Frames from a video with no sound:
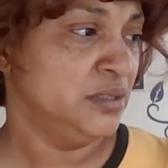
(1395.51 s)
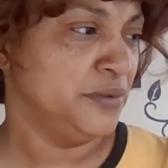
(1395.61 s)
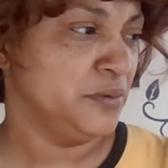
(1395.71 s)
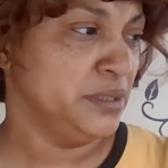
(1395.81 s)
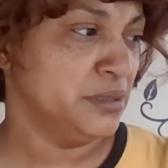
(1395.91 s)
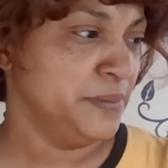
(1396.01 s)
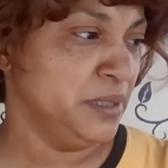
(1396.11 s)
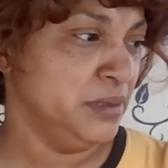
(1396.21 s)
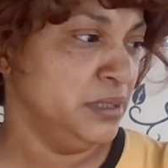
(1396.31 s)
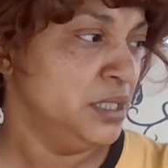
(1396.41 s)
for real
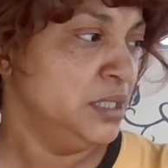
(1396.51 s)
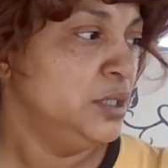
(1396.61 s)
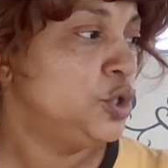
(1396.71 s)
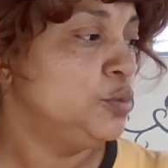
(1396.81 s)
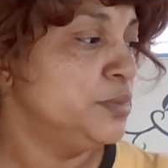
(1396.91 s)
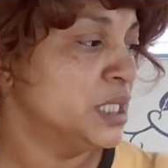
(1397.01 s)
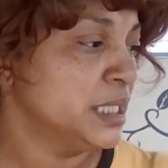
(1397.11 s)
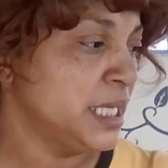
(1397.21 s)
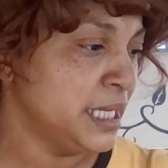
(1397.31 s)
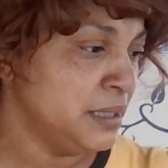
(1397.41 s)
spirit
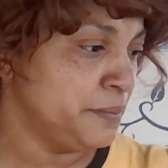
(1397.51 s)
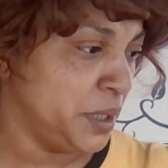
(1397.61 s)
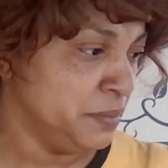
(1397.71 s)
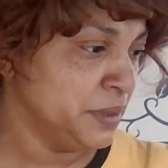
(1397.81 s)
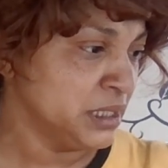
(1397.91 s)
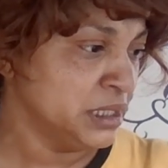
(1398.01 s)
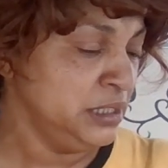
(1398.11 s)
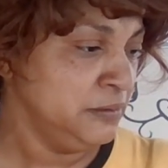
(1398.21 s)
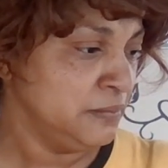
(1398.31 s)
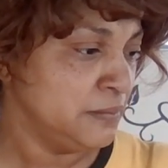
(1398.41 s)
humiliated
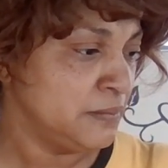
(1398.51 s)
publicly